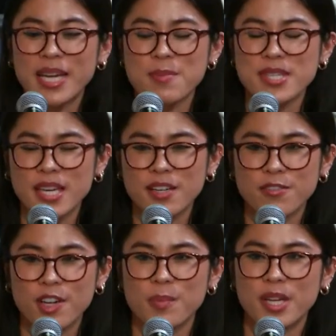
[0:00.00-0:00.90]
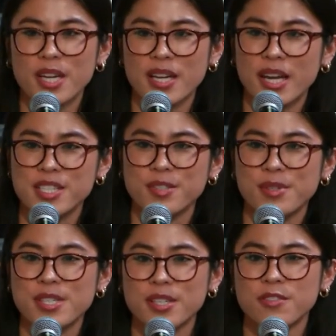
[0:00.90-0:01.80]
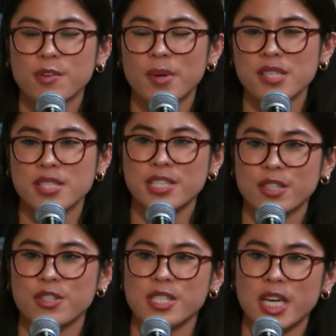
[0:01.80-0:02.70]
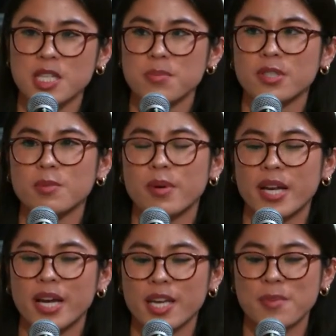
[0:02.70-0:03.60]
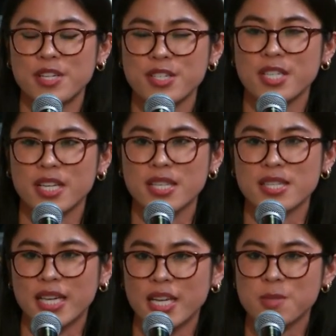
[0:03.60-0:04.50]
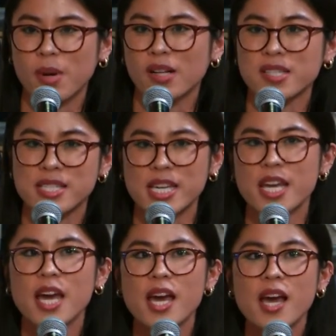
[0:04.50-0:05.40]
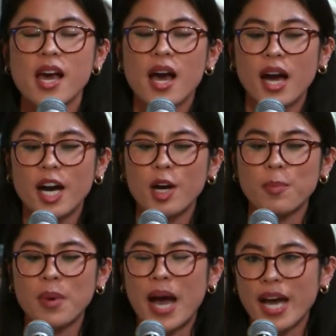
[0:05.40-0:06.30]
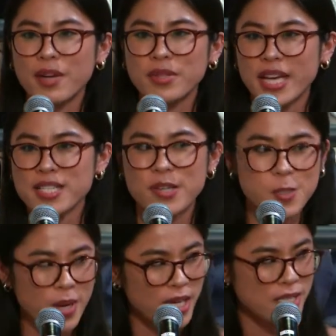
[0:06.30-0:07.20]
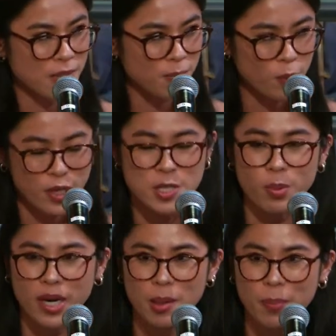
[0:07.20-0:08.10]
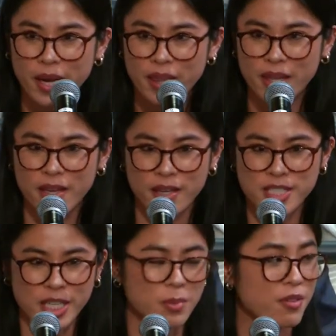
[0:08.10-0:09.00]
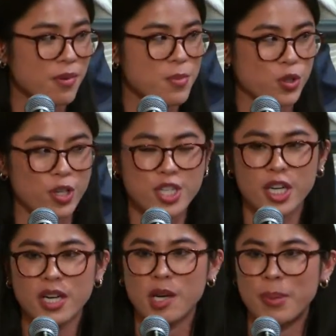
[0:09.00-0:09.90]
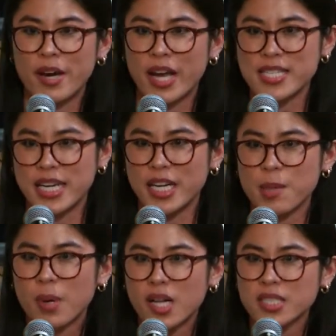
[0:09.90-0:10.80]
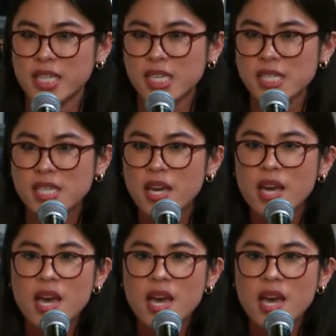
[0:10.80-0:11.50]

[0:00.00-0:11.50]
My name is Hannah Freeman, and I do research for Boston Children's Hospital, but I am interested in science policy. I would like to expand on some points brought up by the gentleman from Georgia about identity politics.